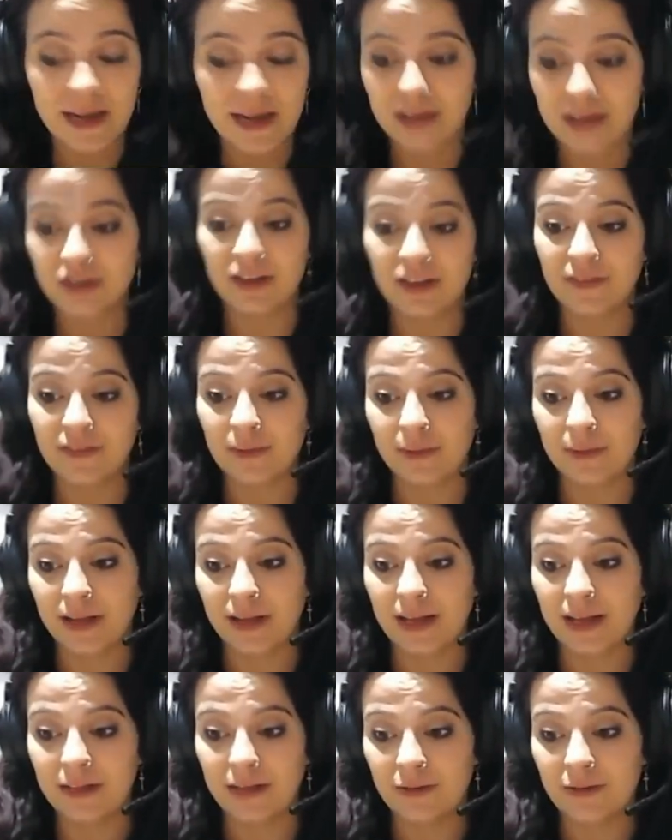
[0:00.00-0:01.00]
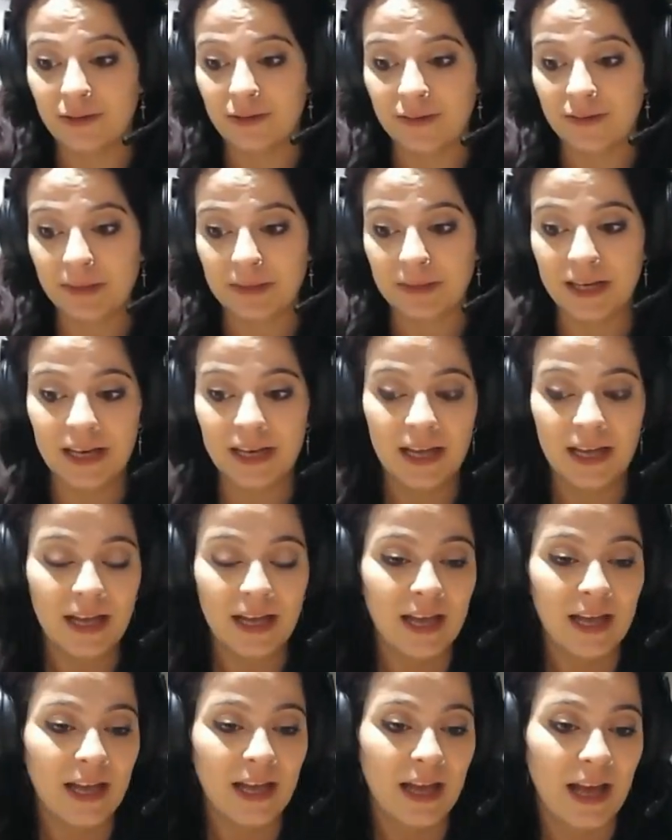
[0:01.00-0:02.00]
I just have to play through the family.
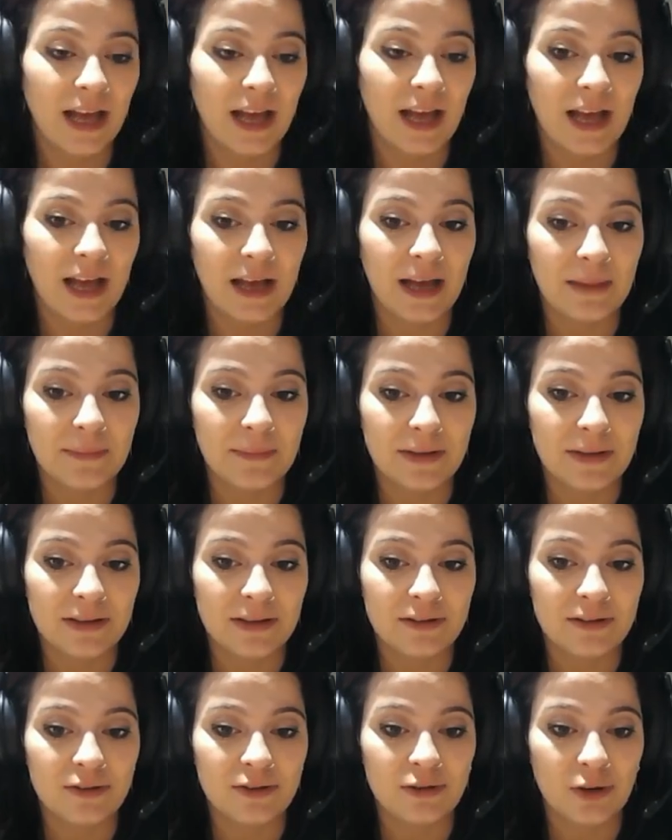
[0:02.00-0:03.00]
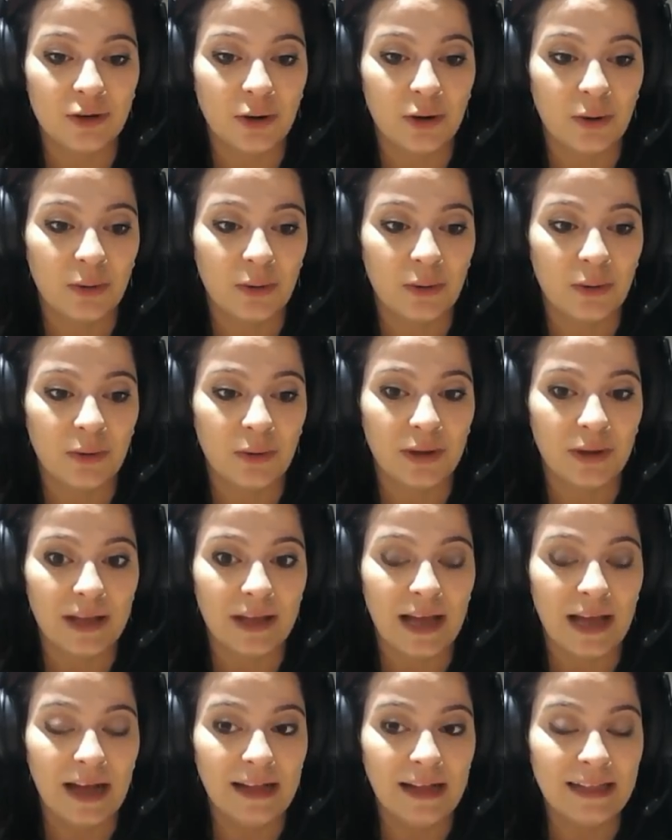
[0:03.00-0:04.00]
So
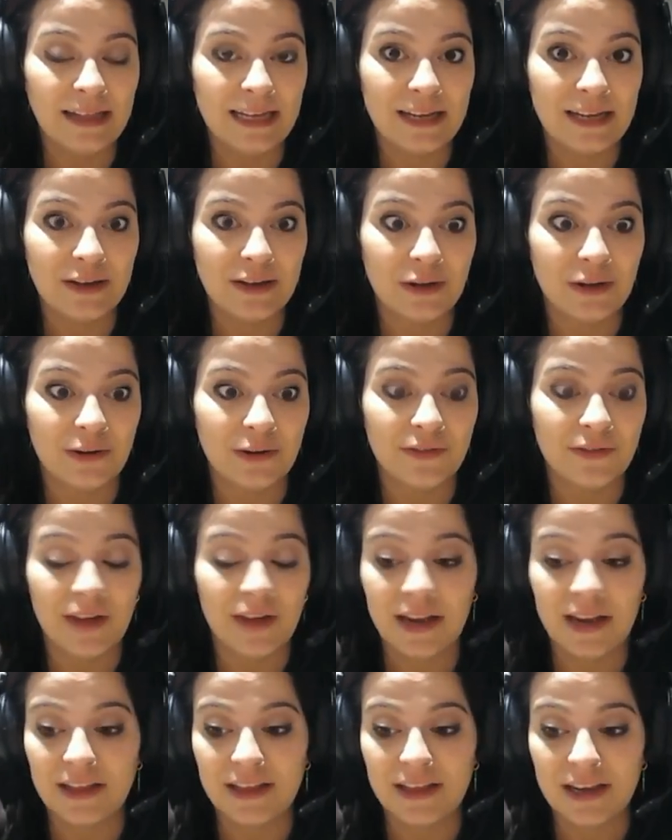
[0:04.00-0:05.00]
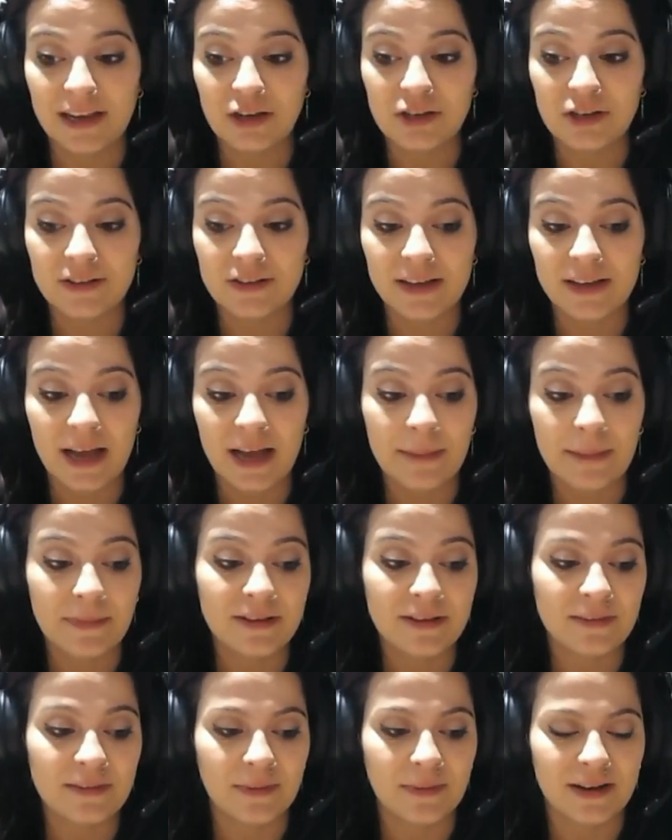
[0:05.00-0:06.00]
yeah, I'll let you know if anything interesting
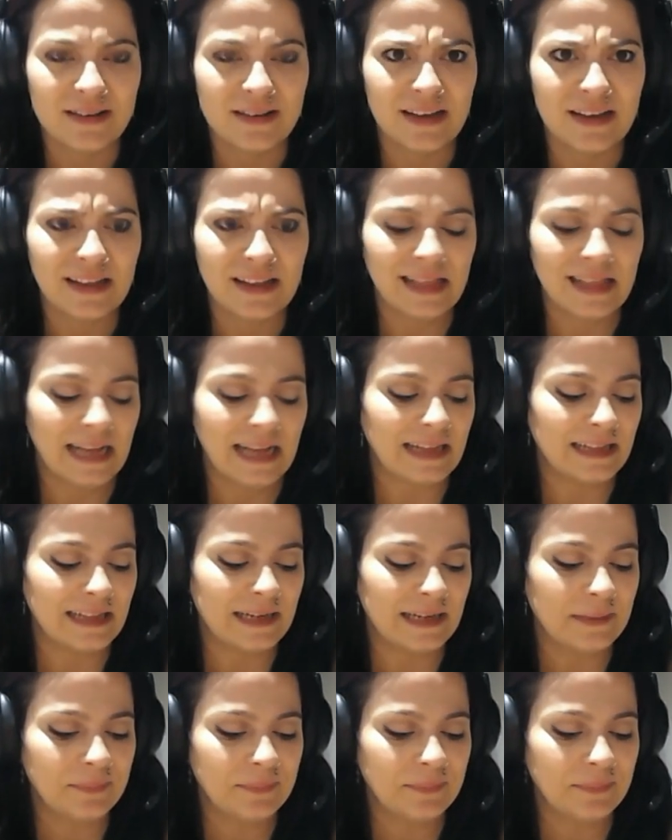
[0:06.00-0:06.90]
happens, but it's unlikely.